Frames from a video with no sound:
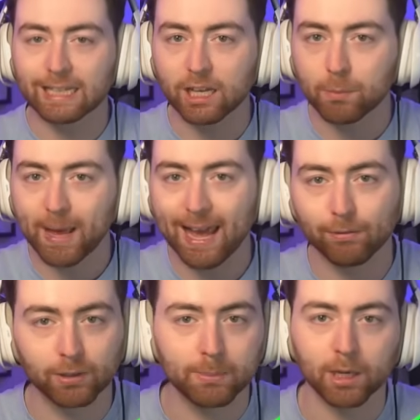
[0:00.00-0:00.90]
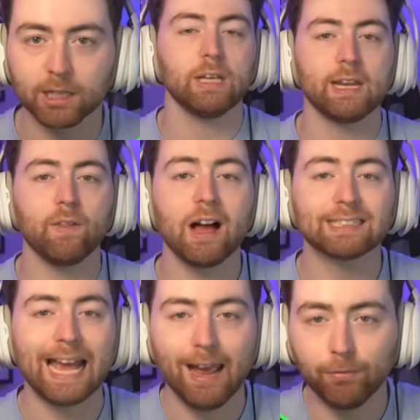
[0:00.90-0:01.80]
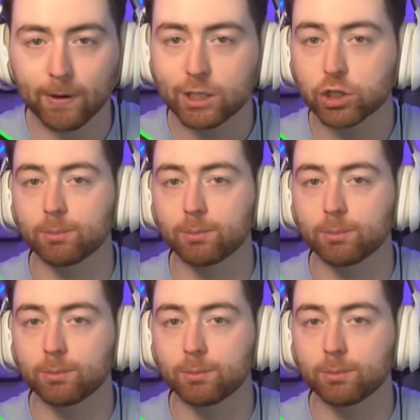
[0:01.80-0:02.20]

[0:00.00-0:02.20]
up everybody. It unlocks every dribble